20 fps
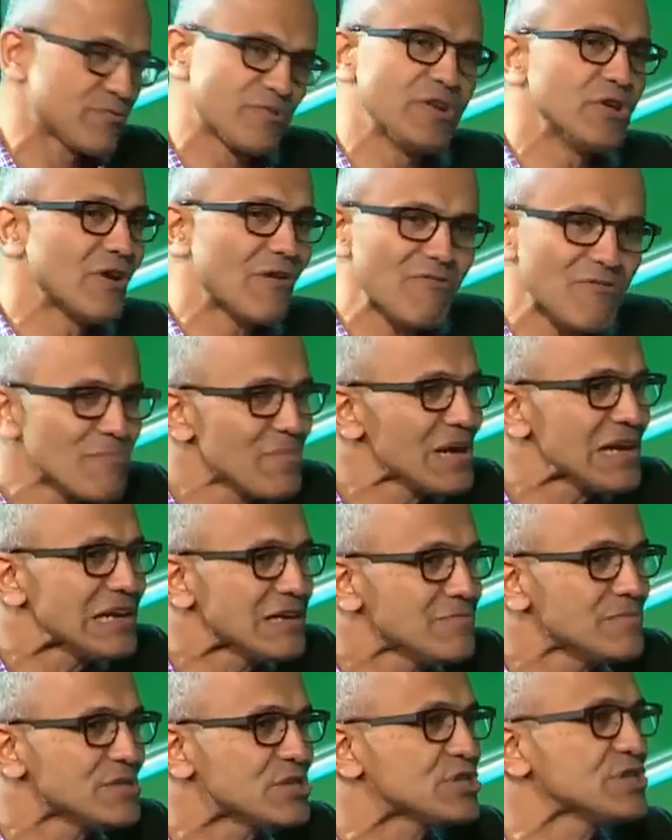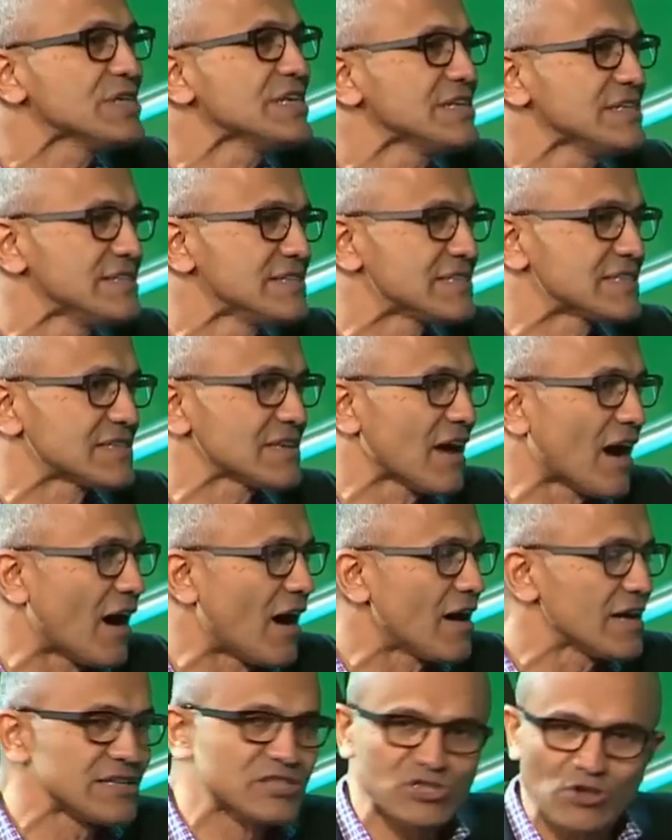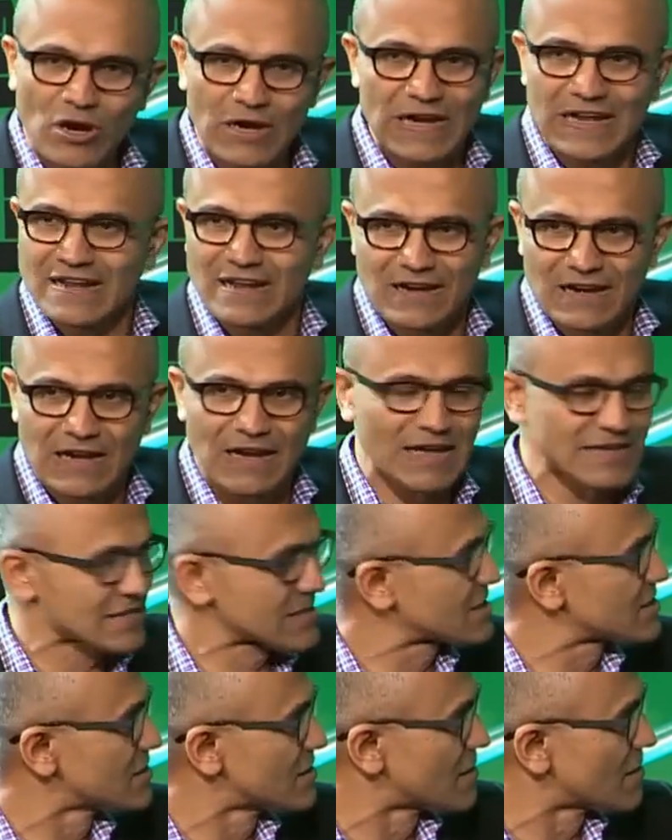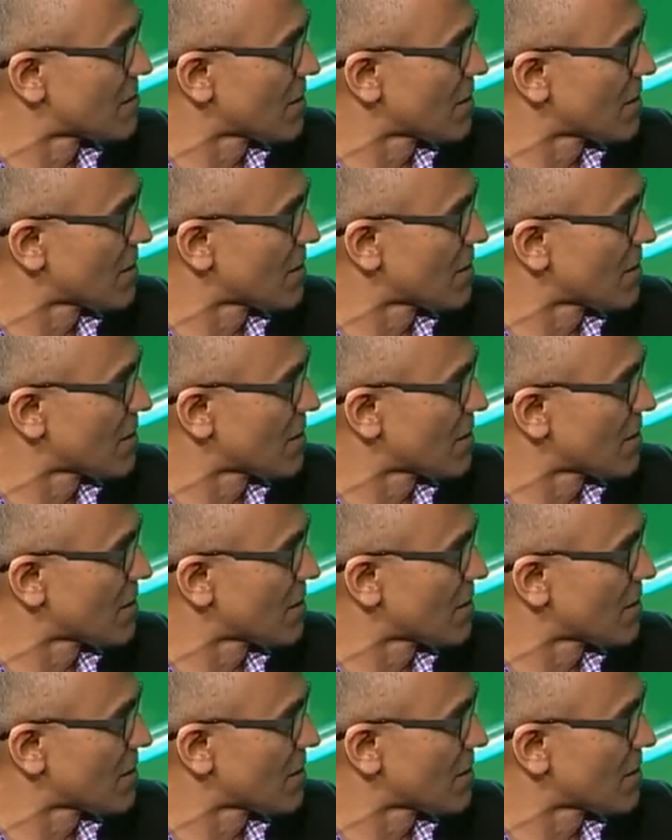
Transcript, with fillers: When you have 1 million machines, it's not like a cluster.